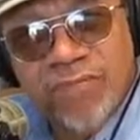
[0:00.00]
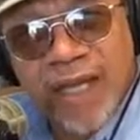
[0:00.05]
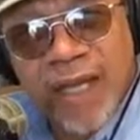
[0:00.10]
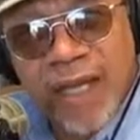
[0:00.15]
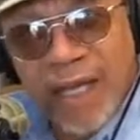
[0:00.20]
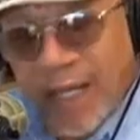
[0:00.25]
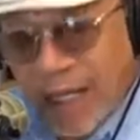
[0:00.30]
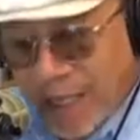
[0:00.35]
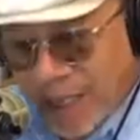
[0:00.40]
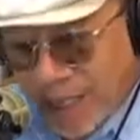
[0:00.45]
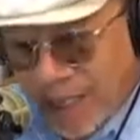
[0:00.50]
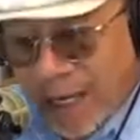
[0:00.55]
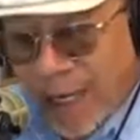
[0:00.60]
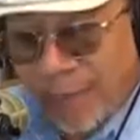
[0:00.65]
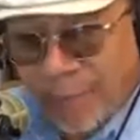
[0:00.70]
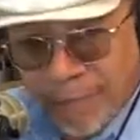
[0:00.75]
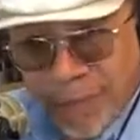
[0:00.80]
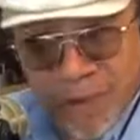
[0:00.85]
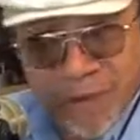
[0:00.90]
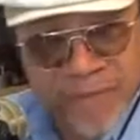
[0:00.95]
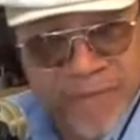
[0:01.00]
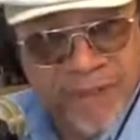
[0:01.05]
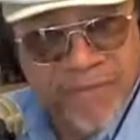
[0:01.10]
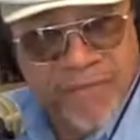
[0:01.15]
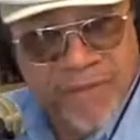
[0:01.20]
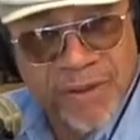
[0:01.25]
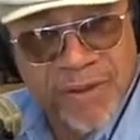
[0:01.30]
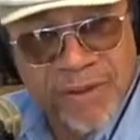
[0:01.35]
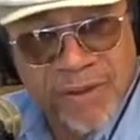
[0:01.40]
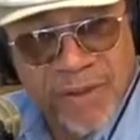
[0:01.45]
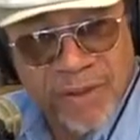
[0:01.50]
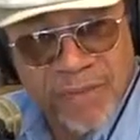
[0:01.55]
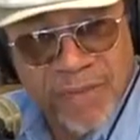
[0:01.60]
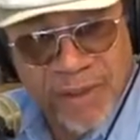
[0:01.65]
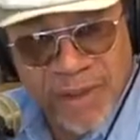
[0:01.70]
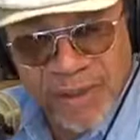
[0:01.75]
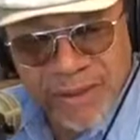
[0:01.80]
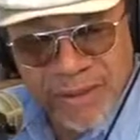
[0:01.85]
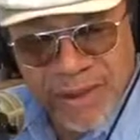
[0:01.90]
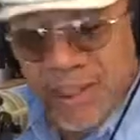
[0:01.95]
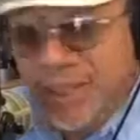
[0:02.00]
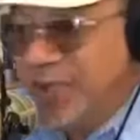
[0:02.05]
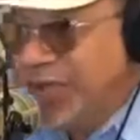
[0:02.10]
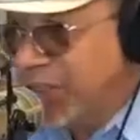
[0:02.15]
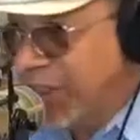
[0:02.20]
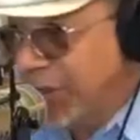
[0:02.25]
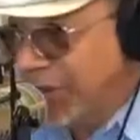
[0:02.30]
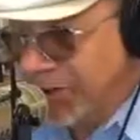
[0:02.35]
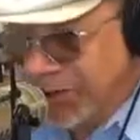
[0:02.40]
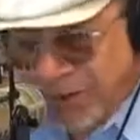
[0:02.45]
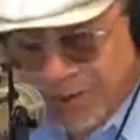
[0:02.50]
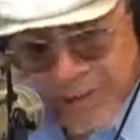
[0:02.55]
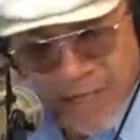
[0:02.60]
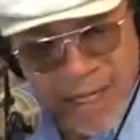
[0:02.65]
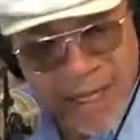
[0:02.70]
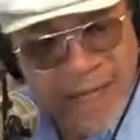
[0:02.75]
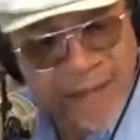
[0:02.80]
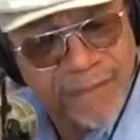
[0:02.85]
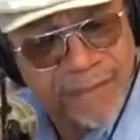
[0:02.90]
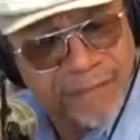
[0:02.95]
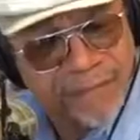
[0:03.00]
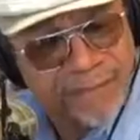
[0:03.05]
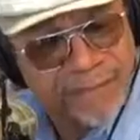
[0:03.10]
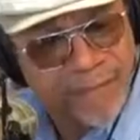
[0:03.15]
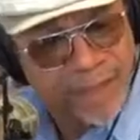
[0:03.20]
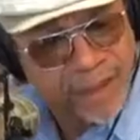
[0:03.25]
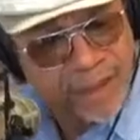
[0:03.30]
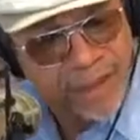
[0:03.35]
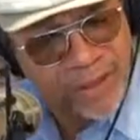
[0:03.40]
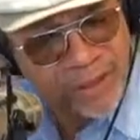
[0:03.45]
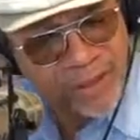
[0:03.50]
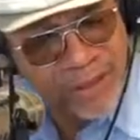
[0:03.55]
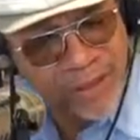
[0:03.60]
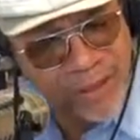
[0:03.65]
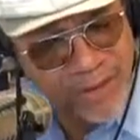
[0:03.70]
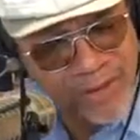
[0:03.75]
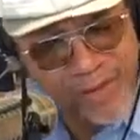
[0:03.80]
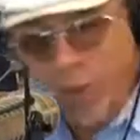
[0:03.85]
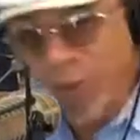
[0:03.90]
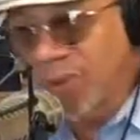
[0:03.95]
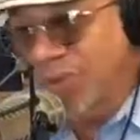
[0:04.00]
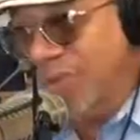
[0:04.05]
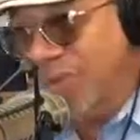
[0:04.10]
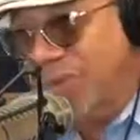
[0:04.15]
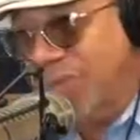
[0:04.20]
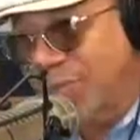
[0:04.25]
And I personally feel it was a terrorist attack because there were social